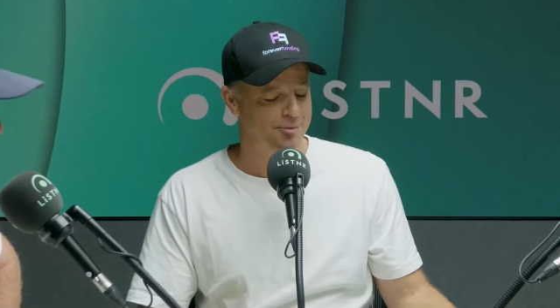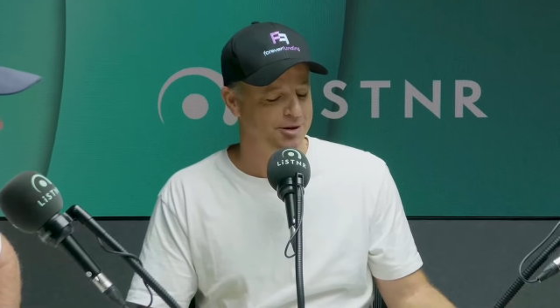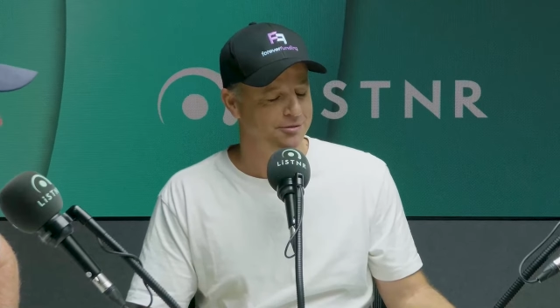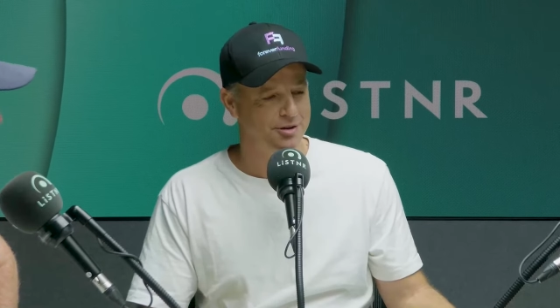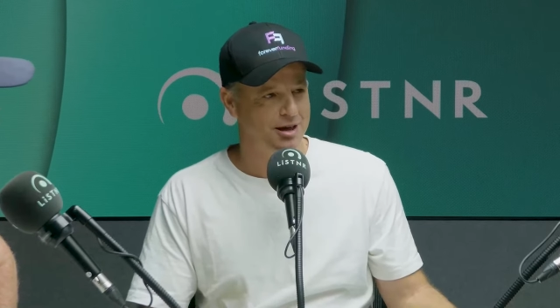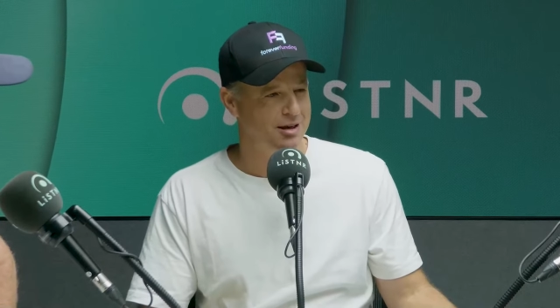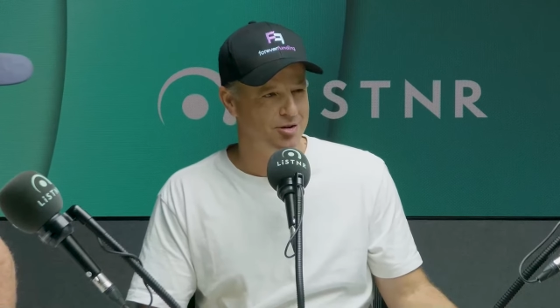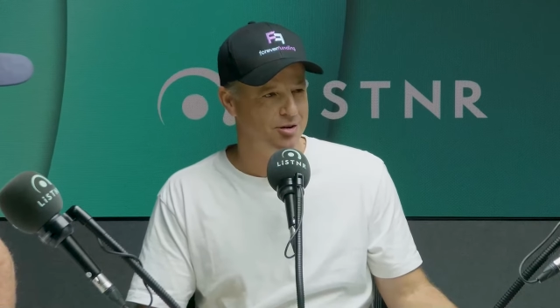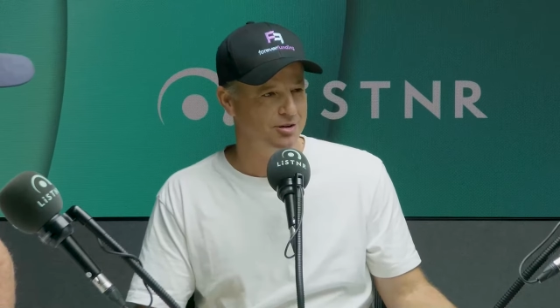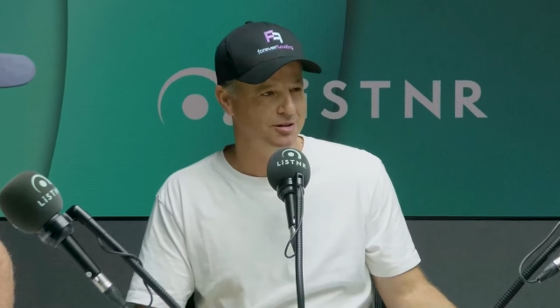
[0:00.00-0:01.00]
I mean, have you
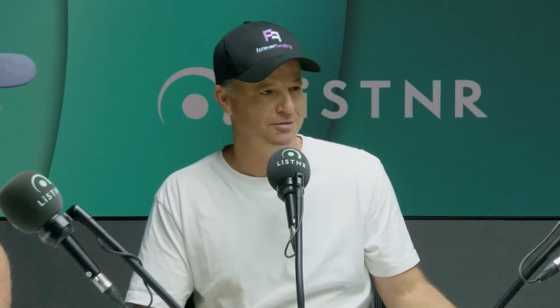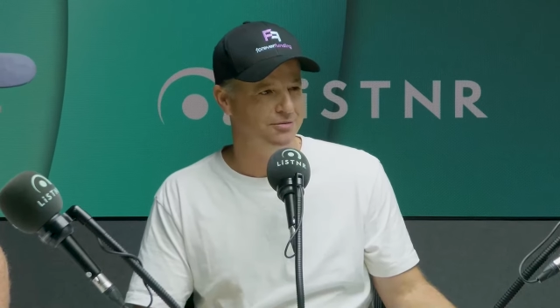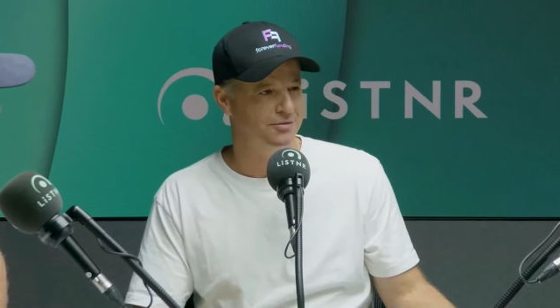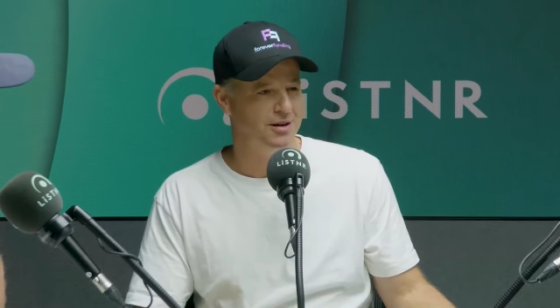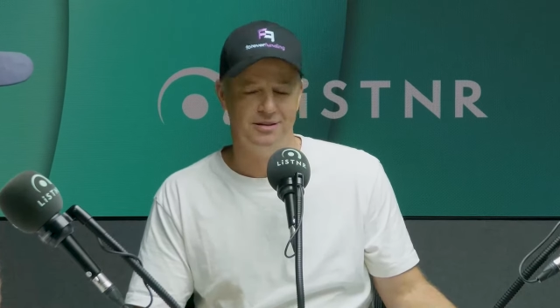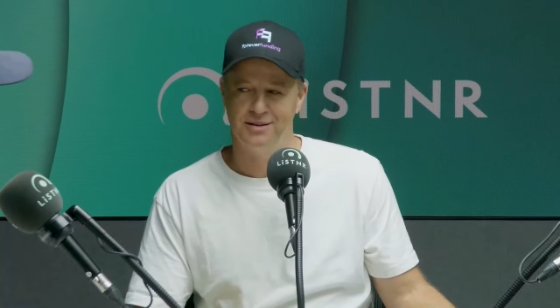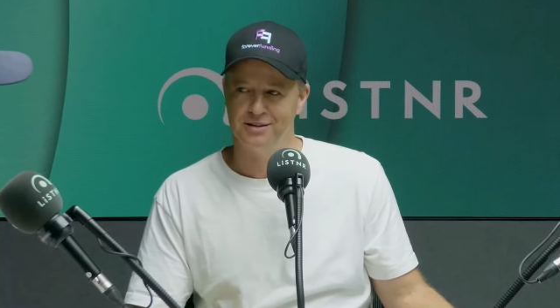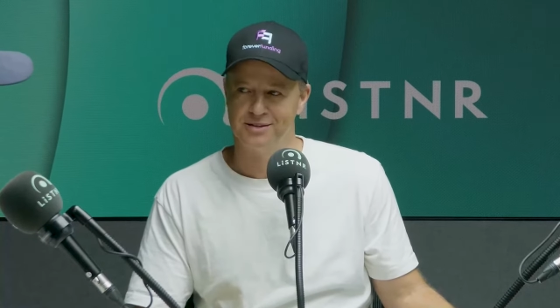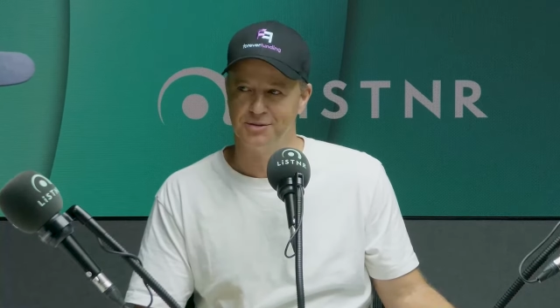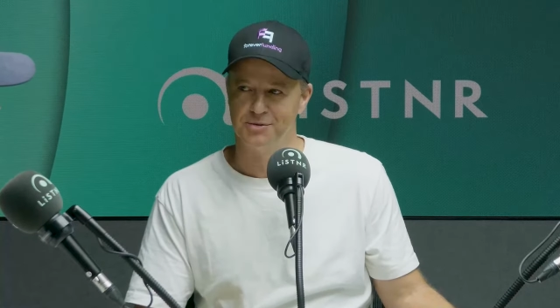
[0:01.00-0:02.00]
ever heard of
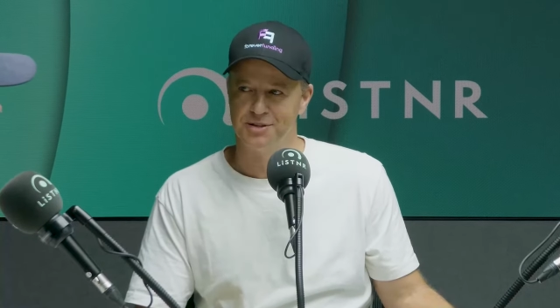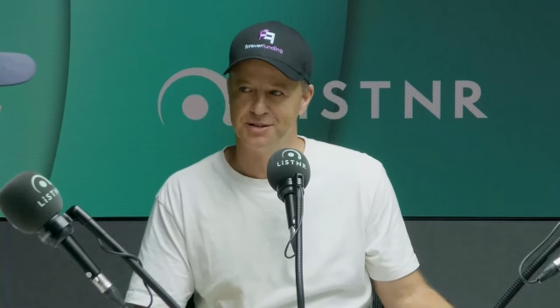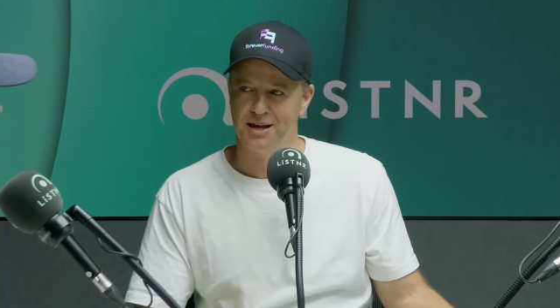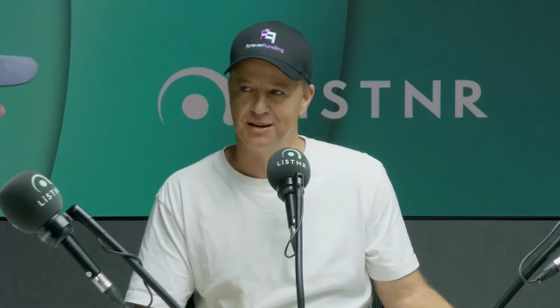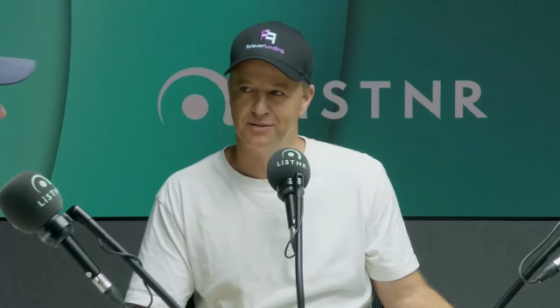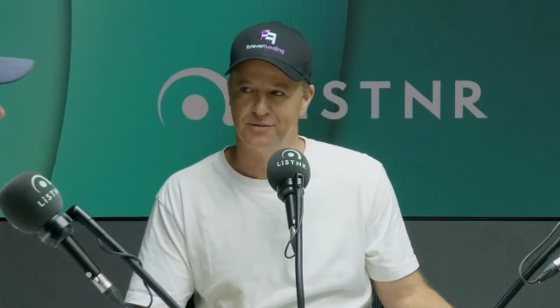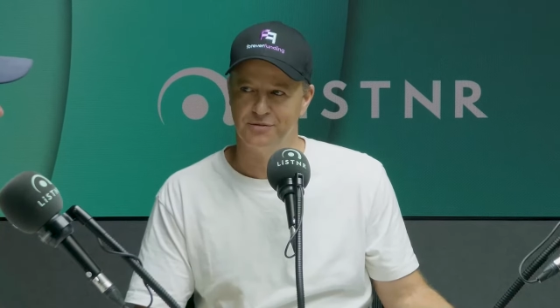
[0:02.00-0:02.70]
anything as loose as that,